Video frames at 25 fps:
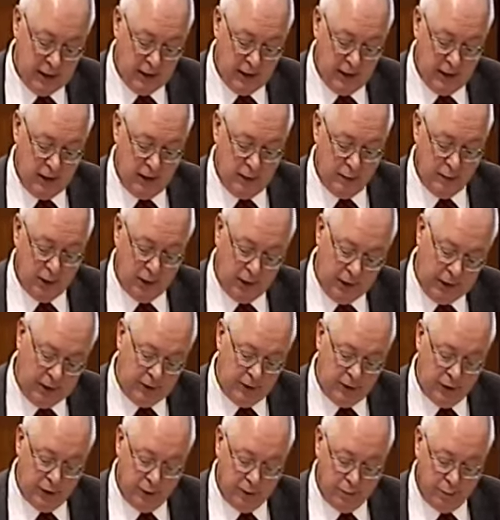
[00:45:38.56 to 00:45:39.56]
that will lead
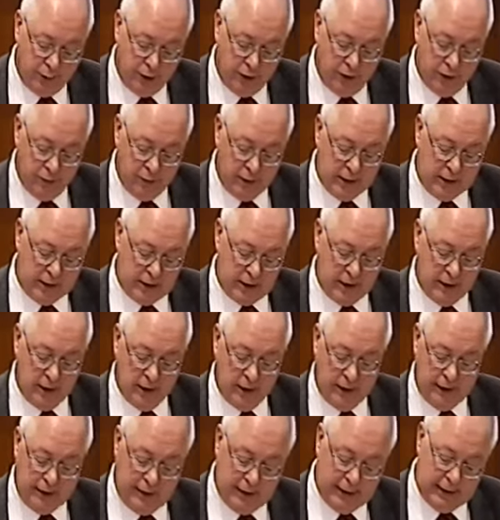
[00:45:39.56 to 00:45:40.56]
to improvements in
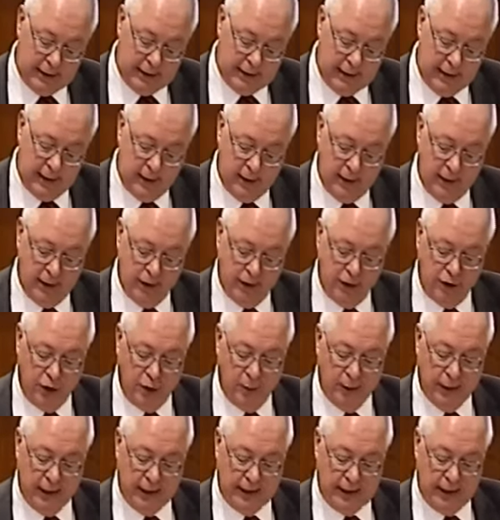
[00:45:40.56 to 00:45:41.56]
literacy,
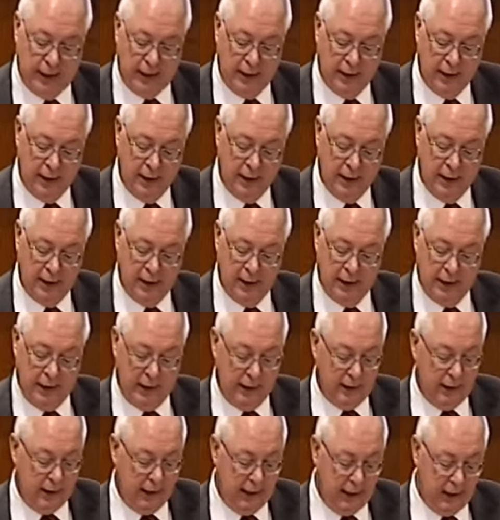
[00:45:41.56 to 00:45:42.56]
numeracy and
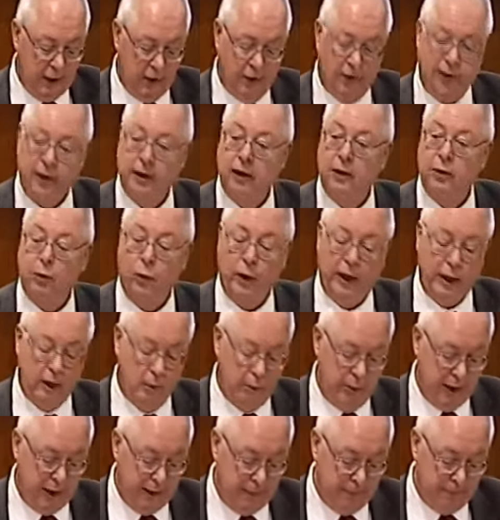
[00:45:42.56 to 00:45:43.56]
health and
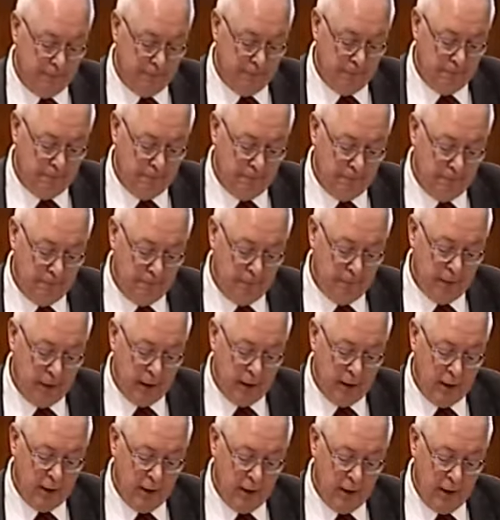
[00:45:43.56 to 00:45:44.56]
well-being.
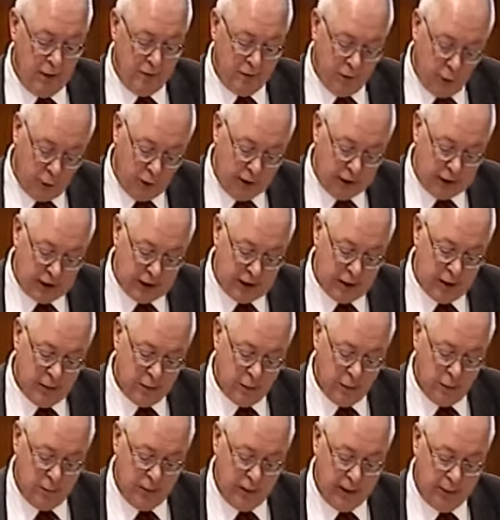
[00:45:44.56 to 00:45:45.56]
The focus
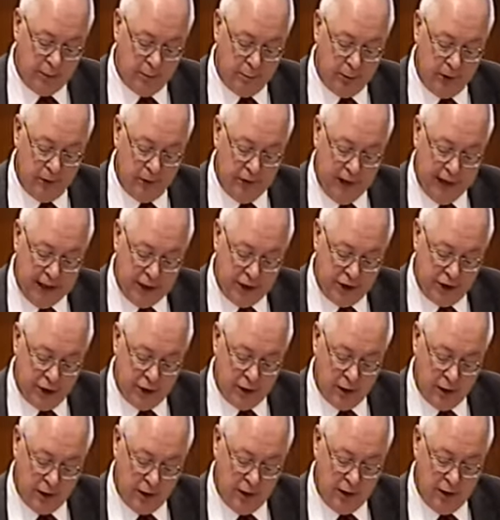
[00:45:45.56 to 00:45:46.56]
will be in prevention
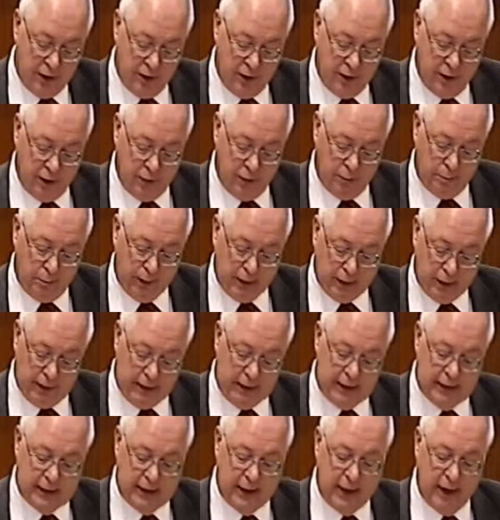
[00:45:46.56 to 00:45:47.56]
through building
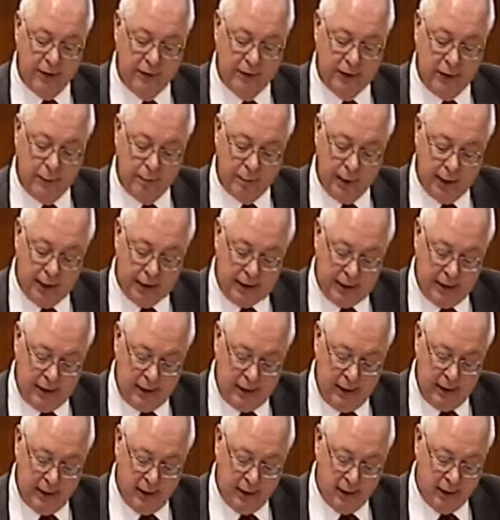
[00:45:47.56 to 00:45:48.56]
staff capacity
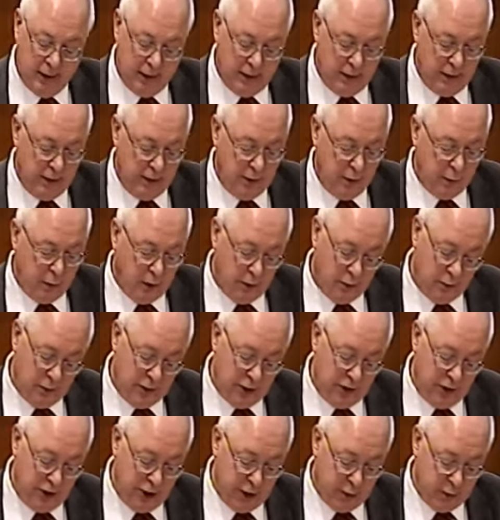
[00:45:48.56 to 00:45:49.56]
to work with
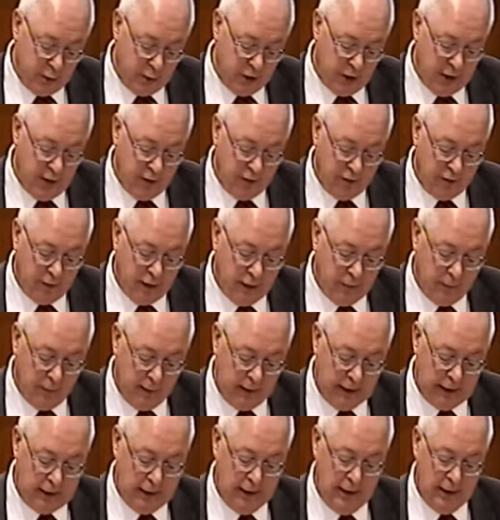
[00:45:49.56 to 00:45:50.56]
children and families
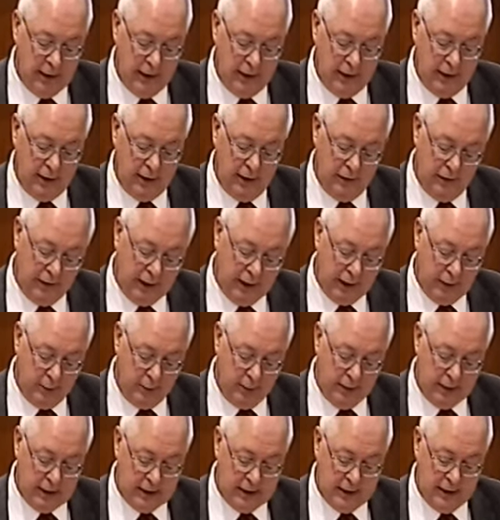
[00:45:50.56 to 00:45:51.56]
and
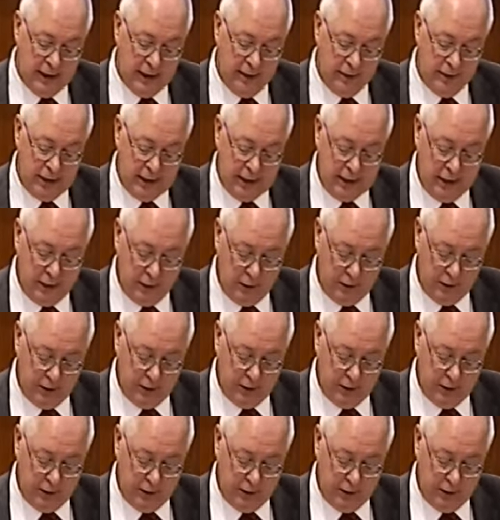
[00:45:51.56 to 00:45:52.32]
developing staff skills.